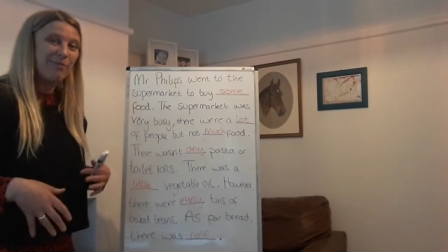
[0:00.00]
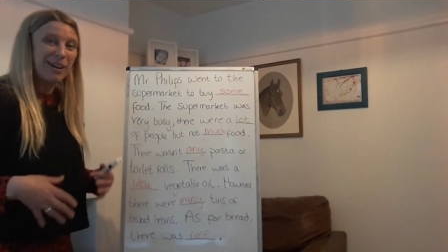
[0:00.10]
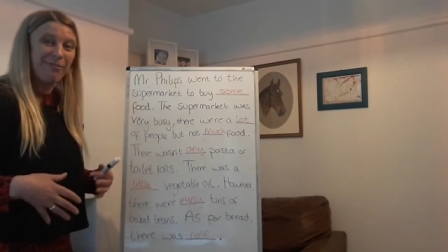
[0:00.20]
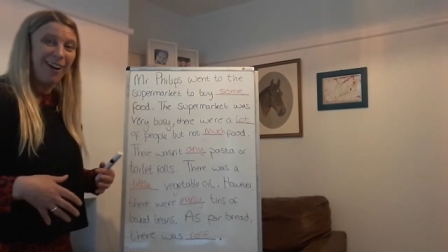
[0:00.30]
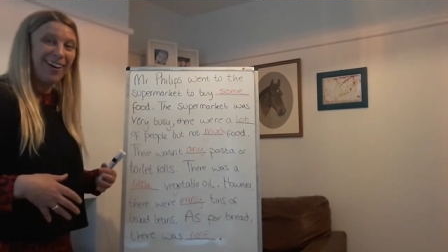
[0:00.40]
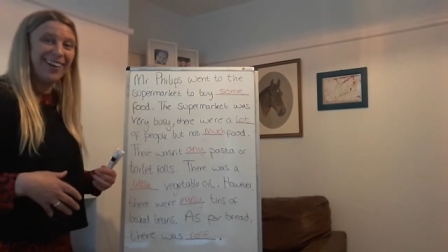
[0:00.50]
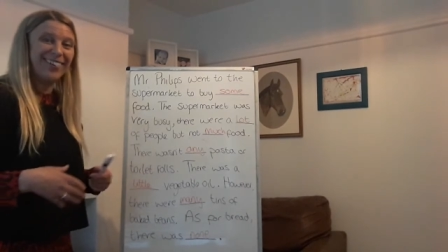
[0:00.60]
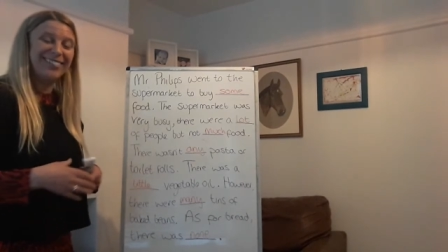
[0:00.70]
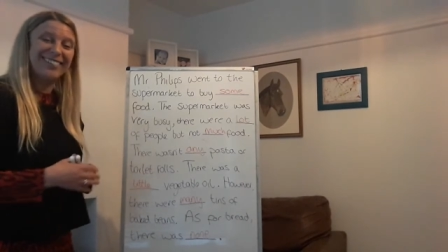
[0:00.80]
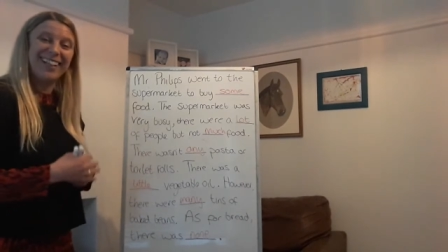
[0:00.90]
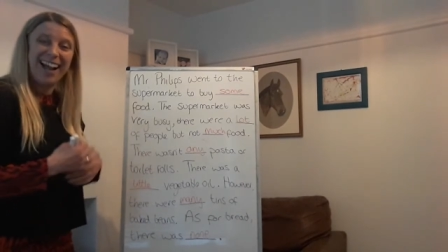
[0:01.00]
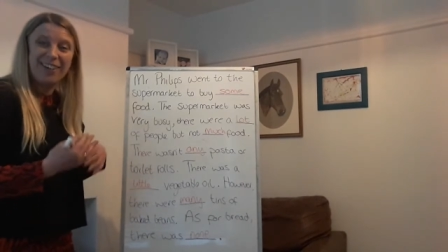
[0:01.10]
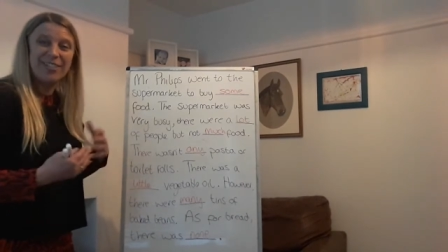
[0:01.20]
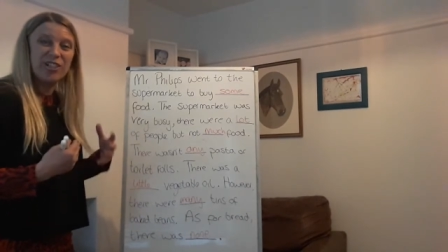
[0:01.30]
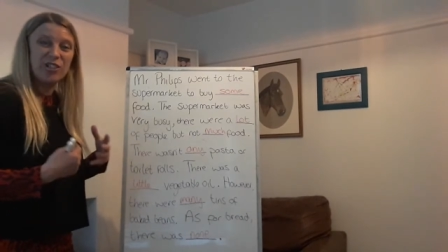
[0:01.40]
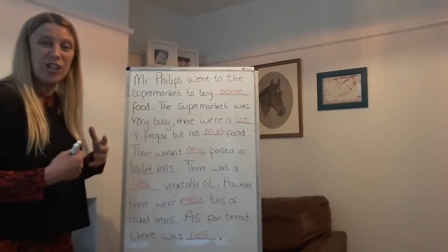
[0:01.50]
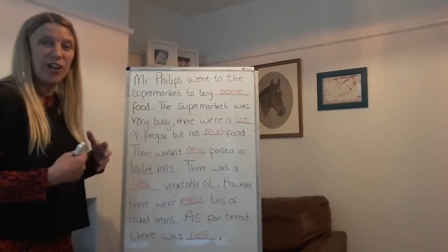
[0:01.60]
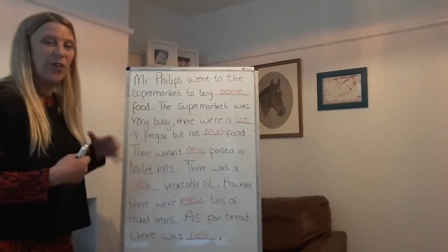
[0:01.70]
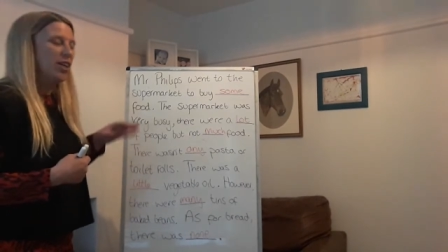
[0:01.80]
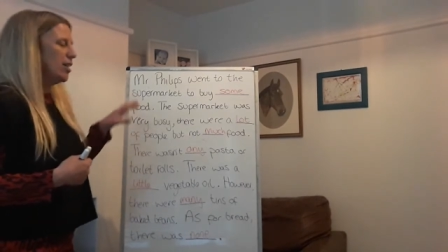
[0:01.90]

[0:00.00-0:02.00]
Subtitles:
many right? Or how did you do?